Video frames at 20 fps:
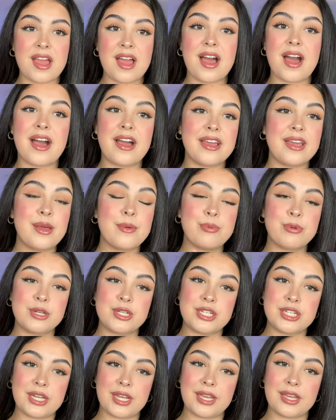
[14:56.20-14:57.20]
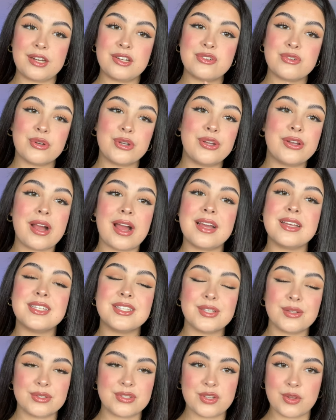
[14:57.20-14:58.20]
I appreciate and adore you guys
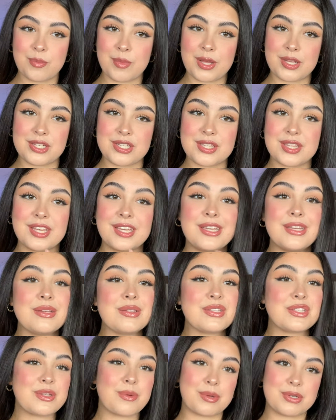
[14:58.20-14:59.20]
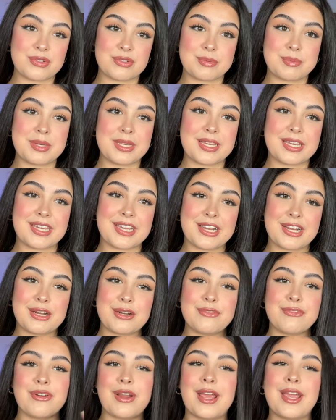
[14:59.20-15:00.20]
so, so much. Thank you so much for being here
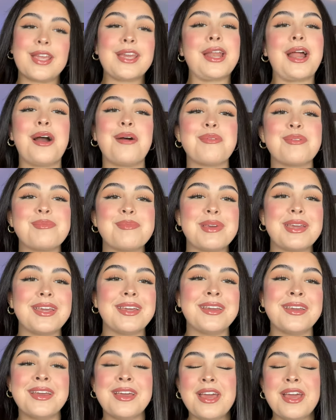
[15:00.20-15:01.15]
and for hanging out with me